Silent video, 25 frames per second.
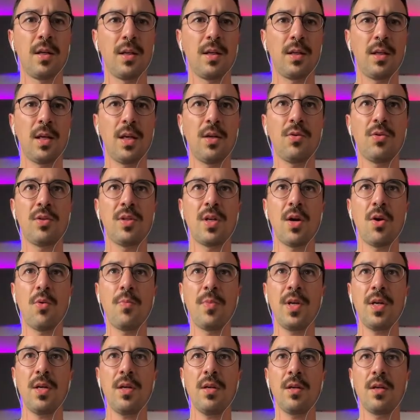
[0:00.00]
Can you tell
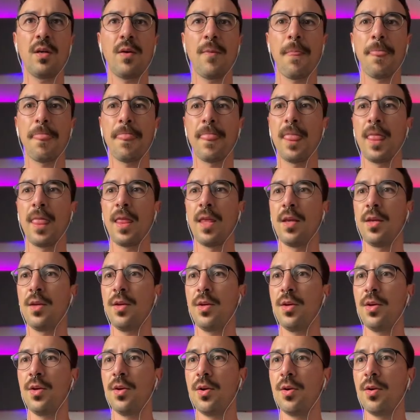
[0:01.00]
me?
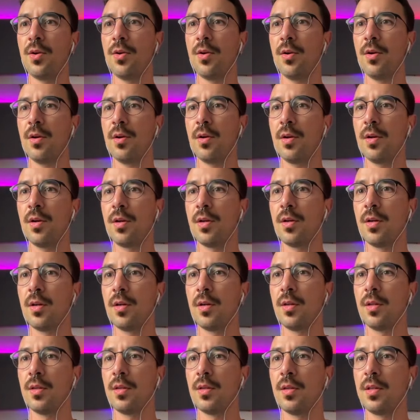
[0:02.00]
Here,
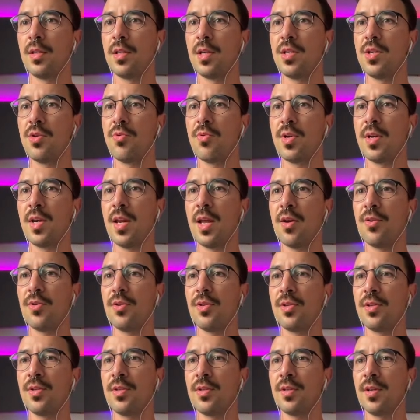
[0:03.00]
does anyone
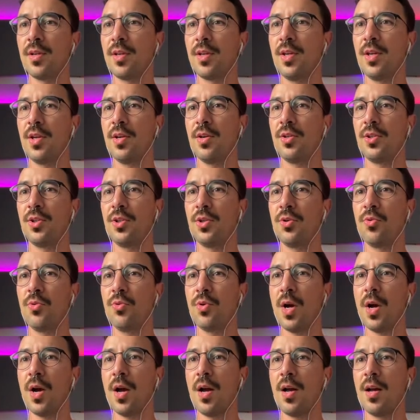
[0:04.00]
else hear
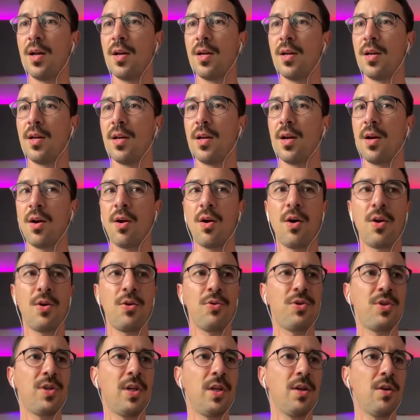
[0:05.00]
too? Audio
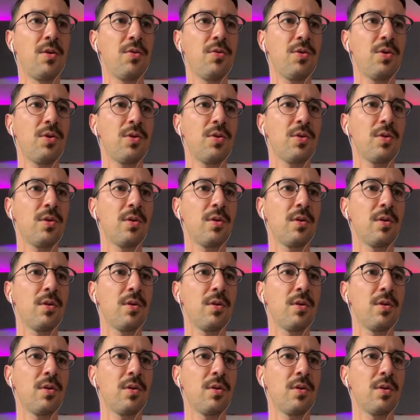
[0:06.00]
signals?